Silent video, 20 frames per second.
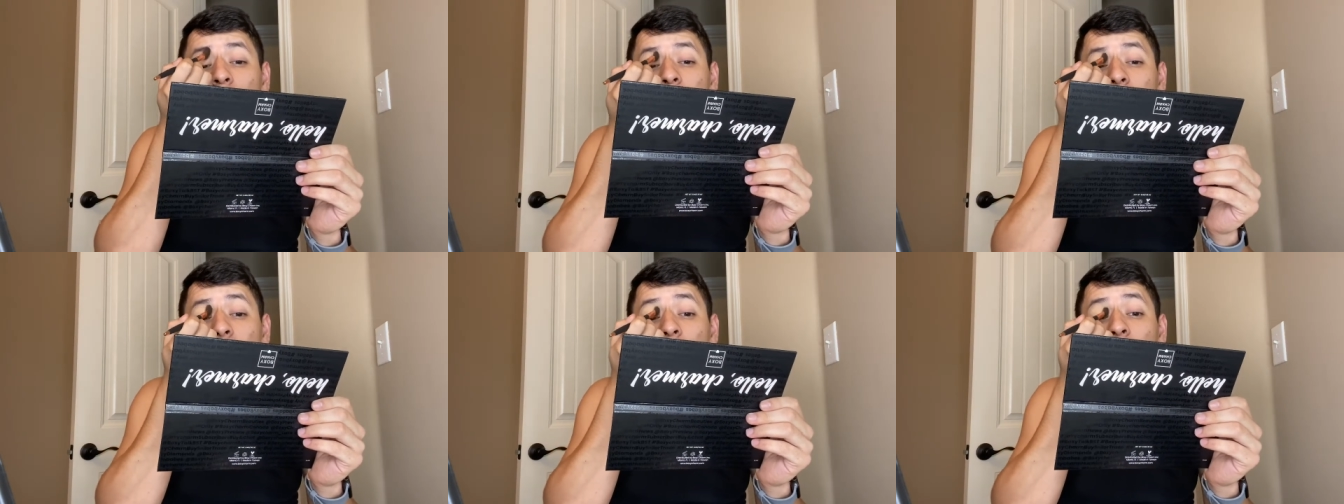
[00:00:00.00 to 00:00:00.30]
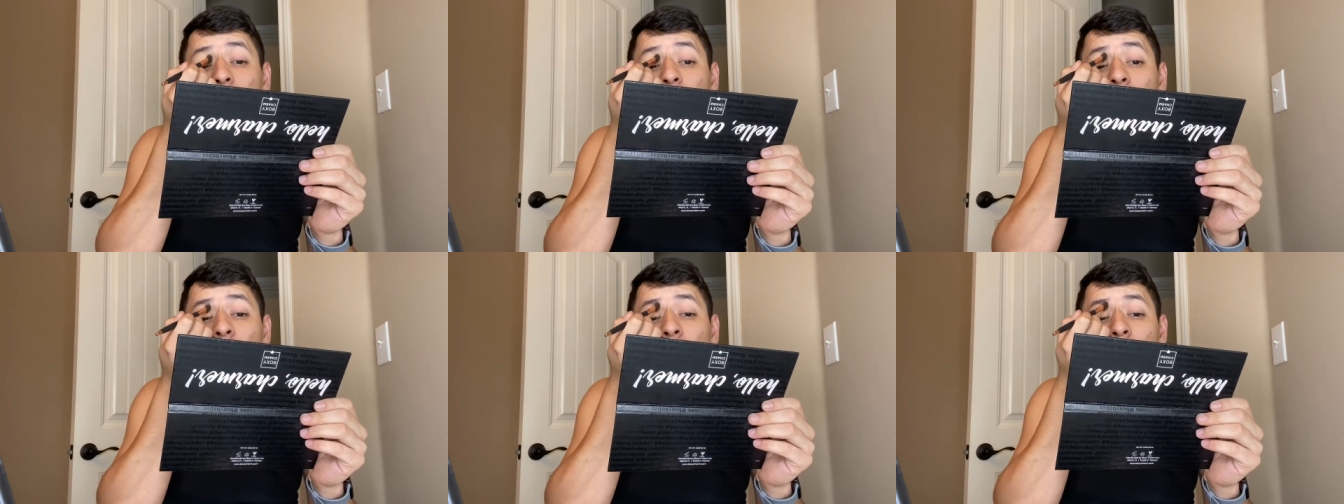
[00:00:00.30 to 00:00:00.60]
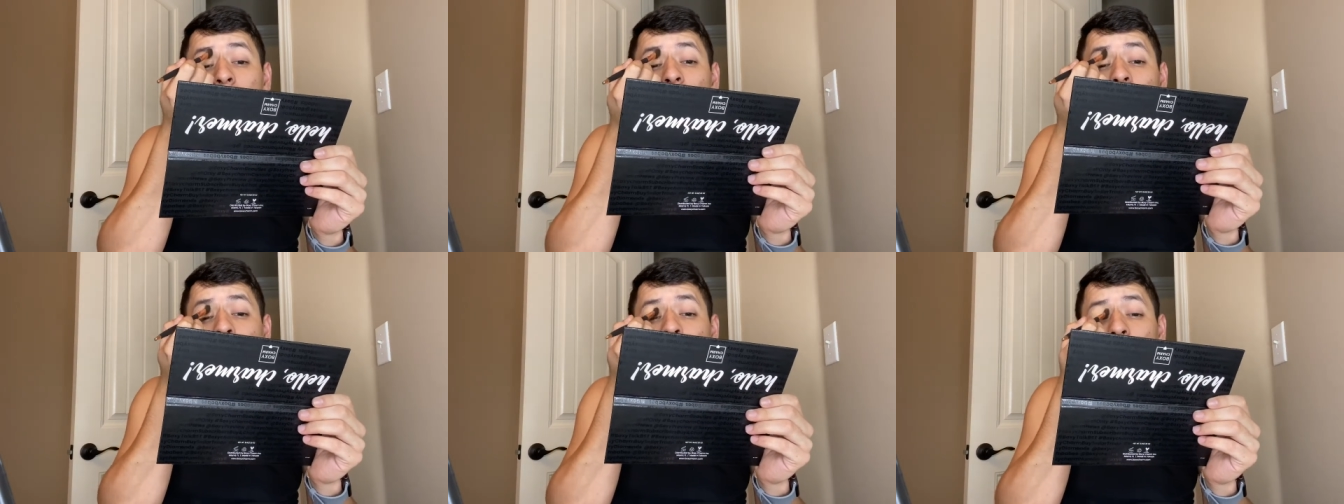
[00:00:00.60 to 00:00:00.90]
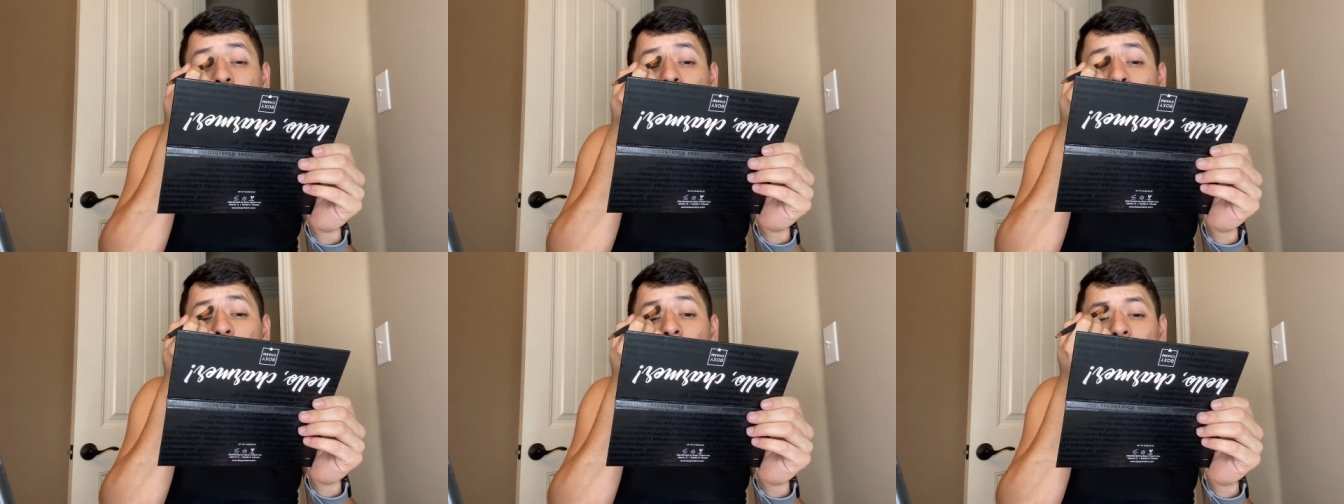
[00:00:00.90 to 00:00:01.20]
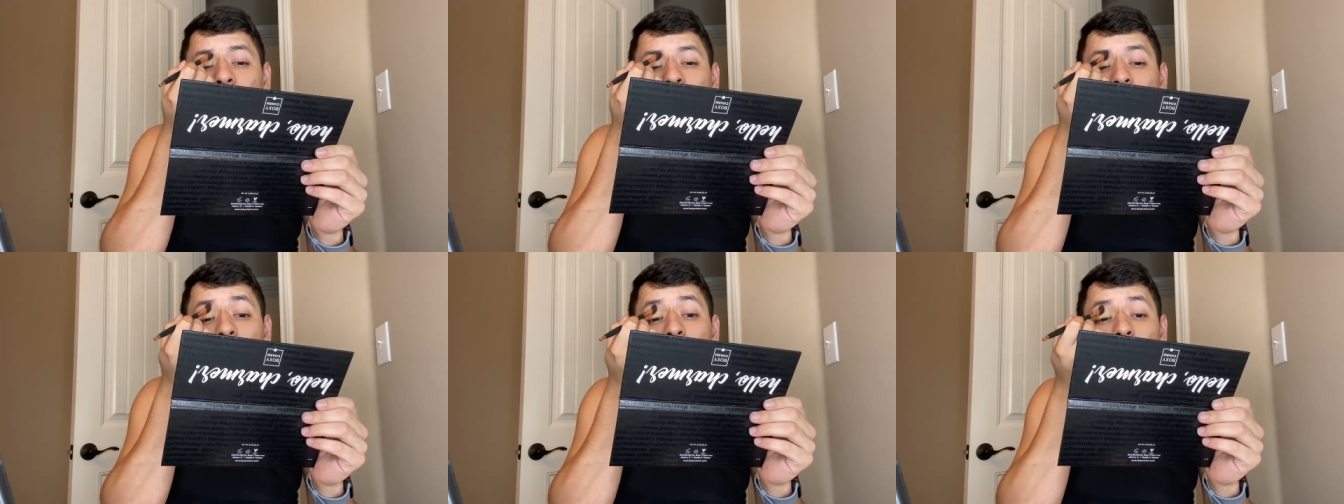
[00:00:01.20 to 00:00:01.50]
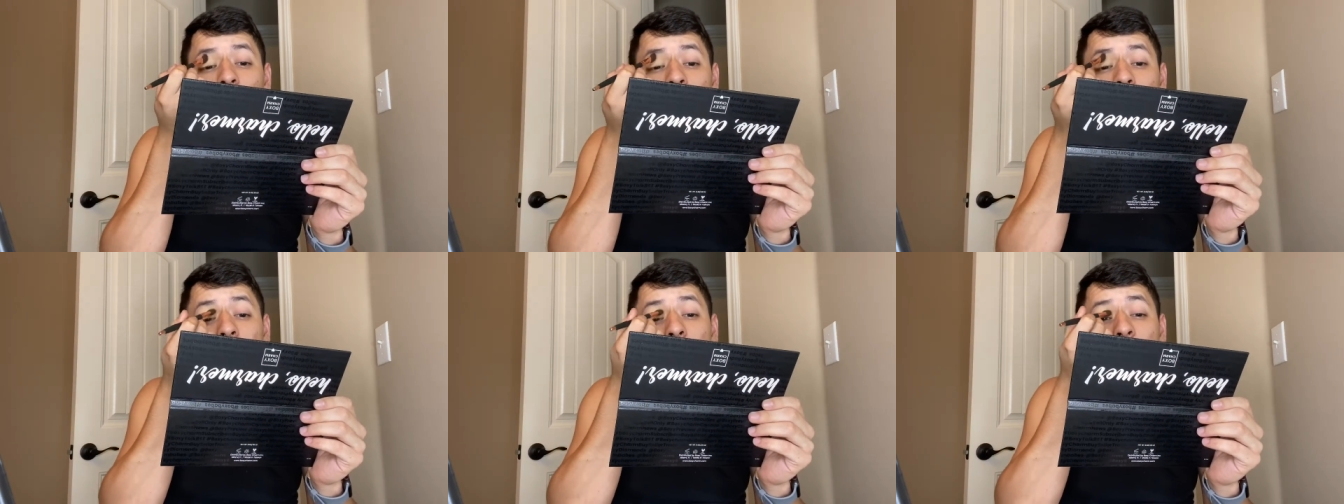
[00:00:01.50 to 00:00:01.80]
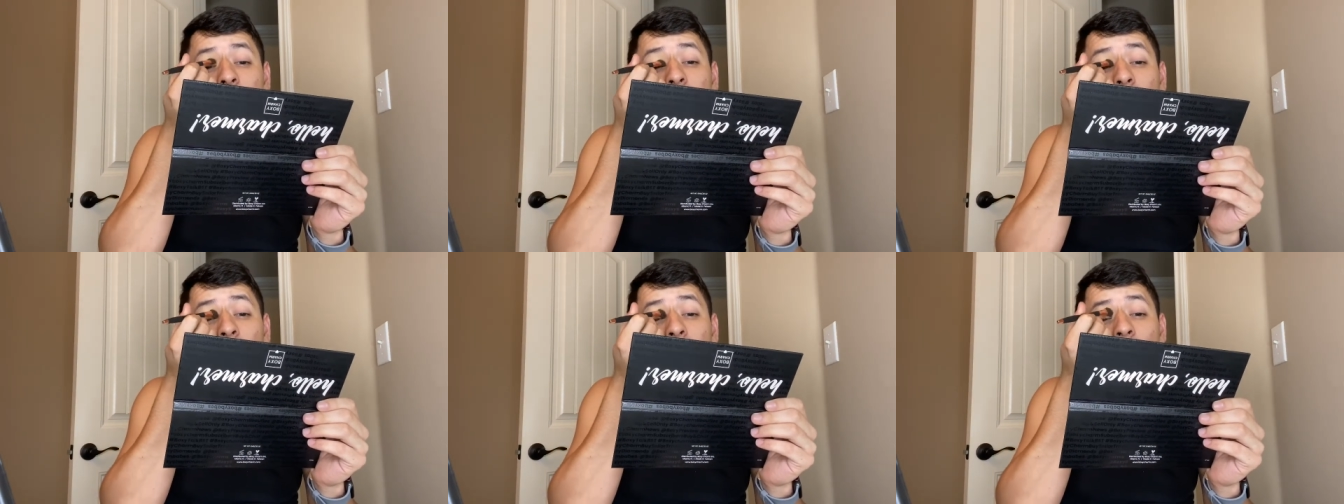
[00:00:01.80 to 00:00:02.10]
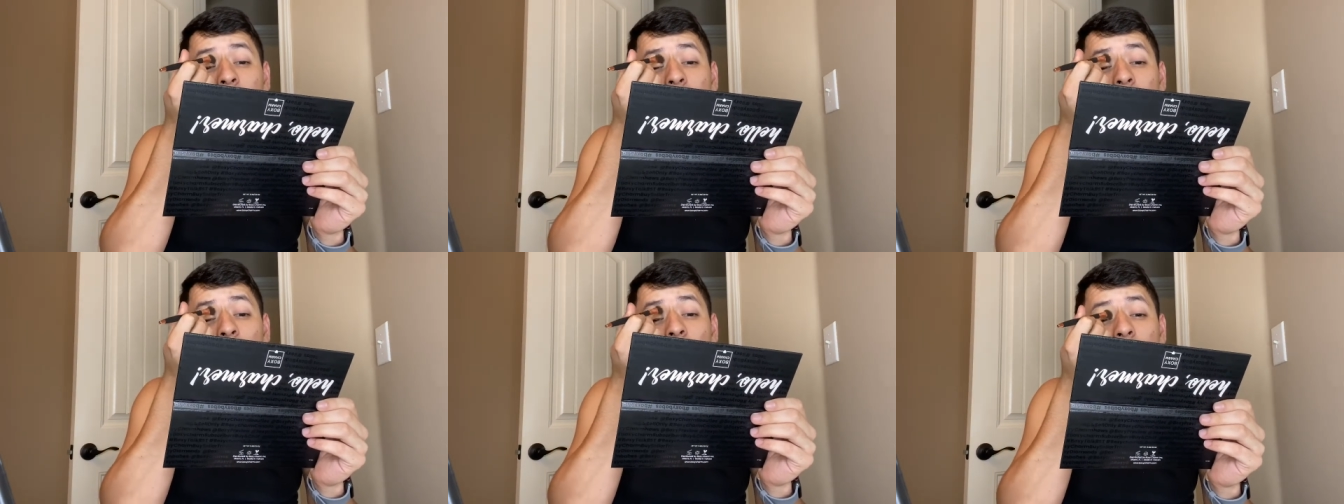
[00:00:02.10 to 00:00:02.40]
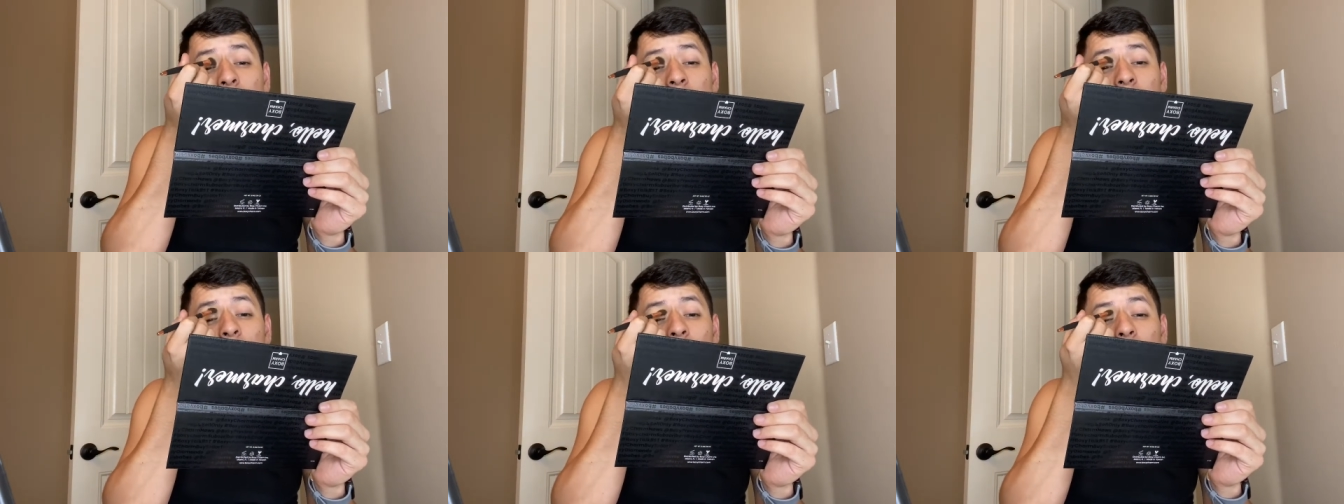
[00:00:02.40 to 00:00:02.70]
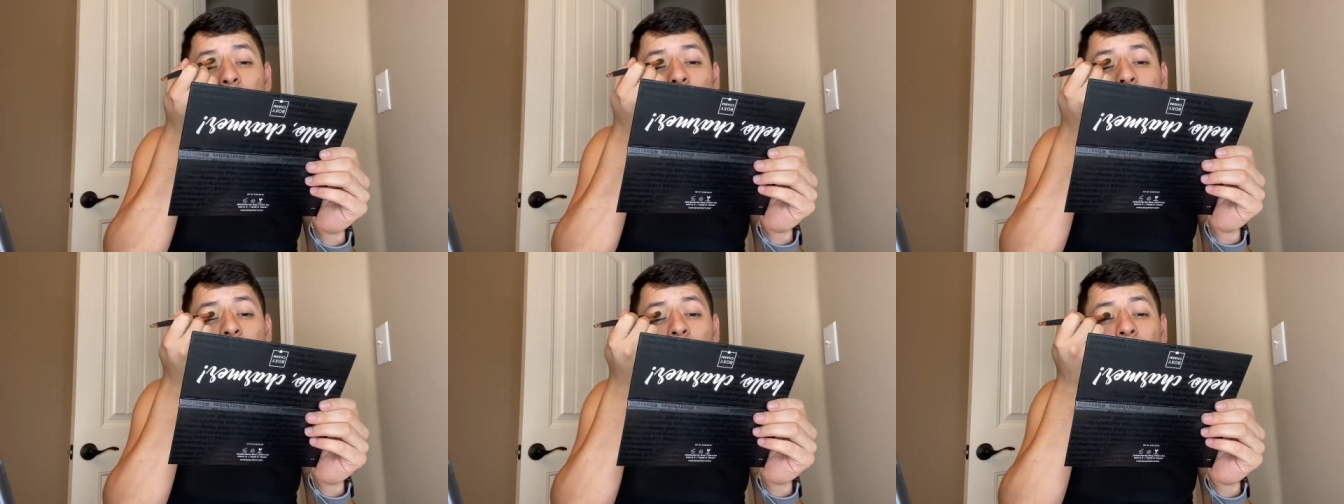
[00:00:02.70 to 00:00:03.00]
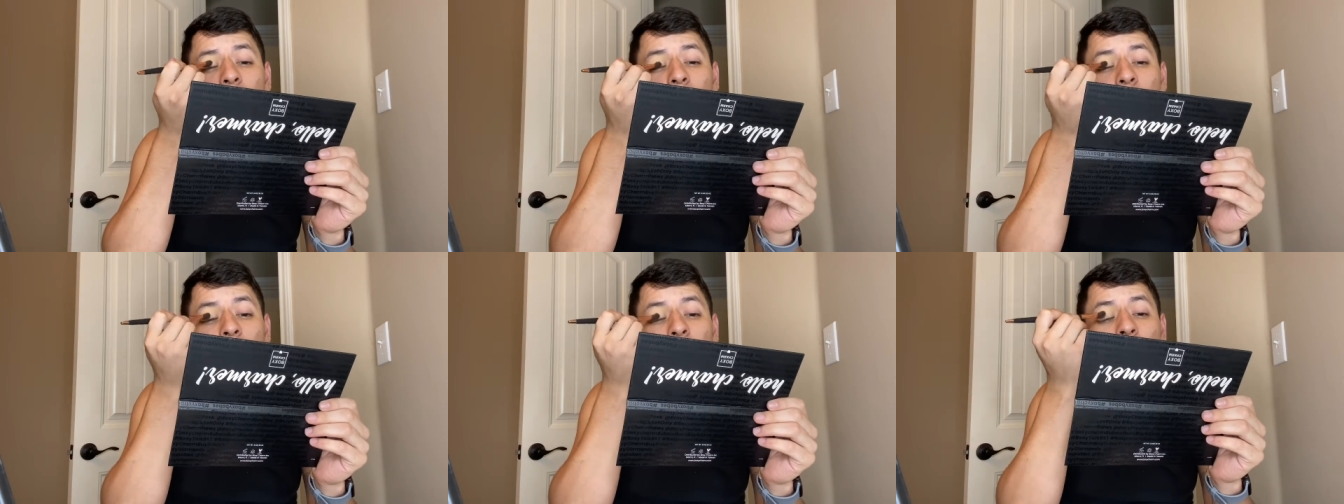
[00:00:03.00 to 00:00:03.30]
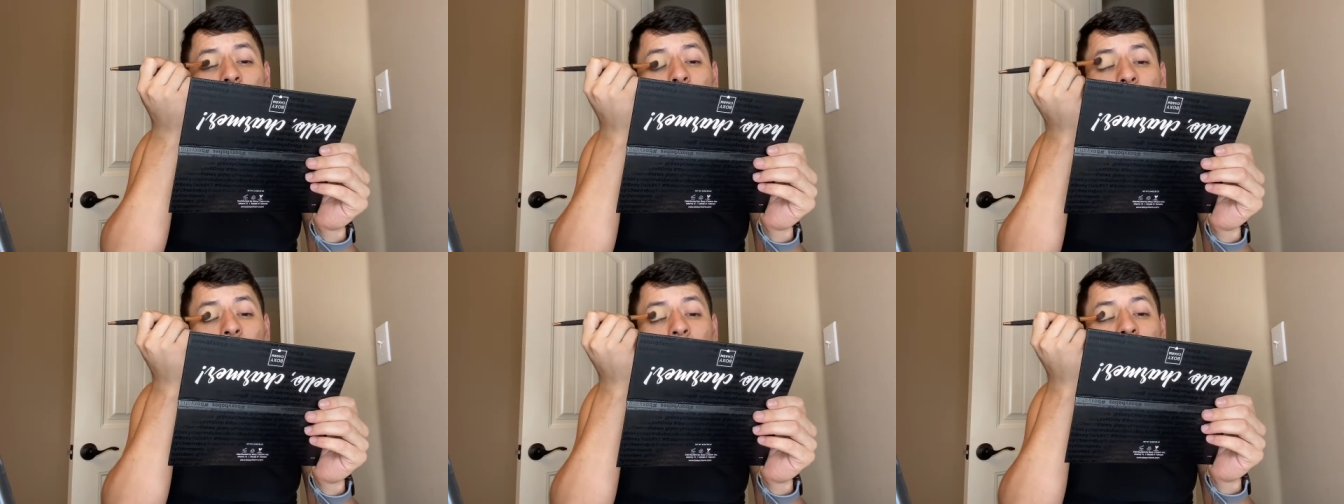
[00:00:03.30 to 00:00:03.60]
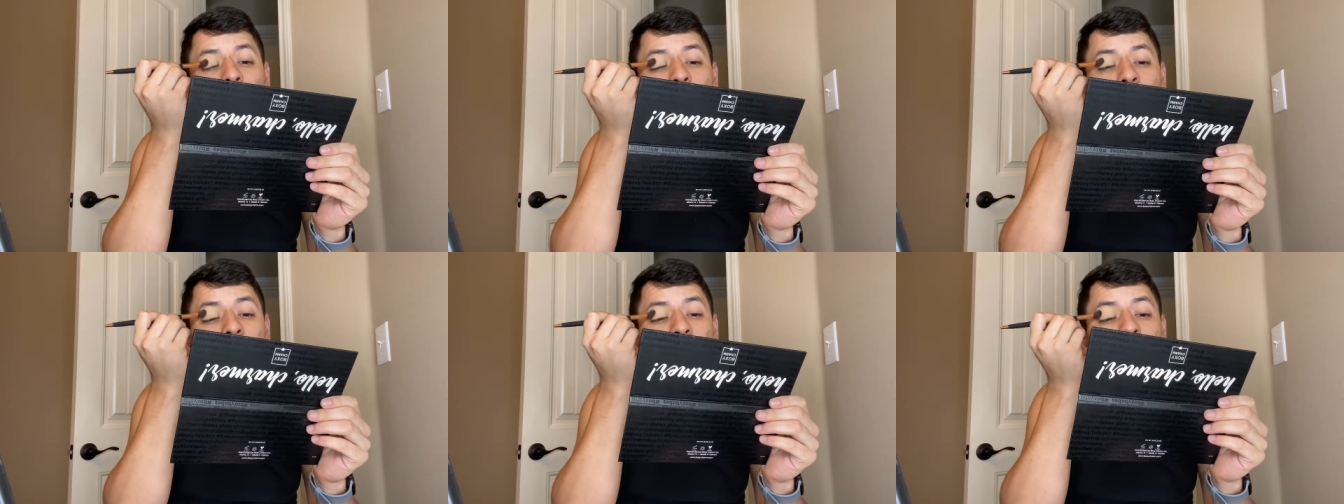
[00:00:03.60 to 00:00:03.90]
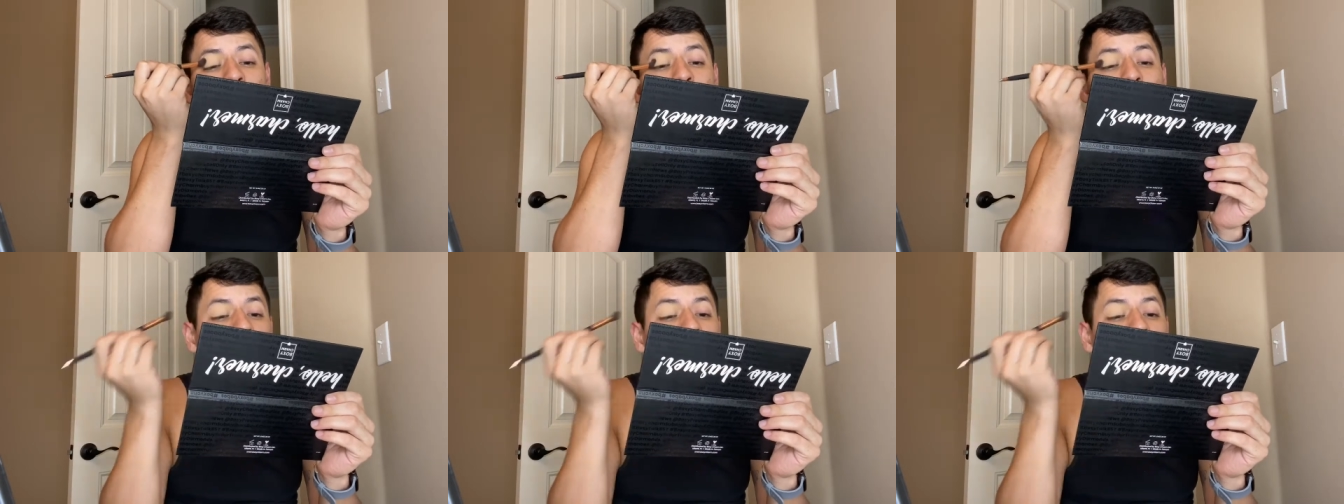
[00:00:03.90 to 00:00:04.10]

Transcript: so I had like a cold, I'm assuming. I'm not gonna say anything else.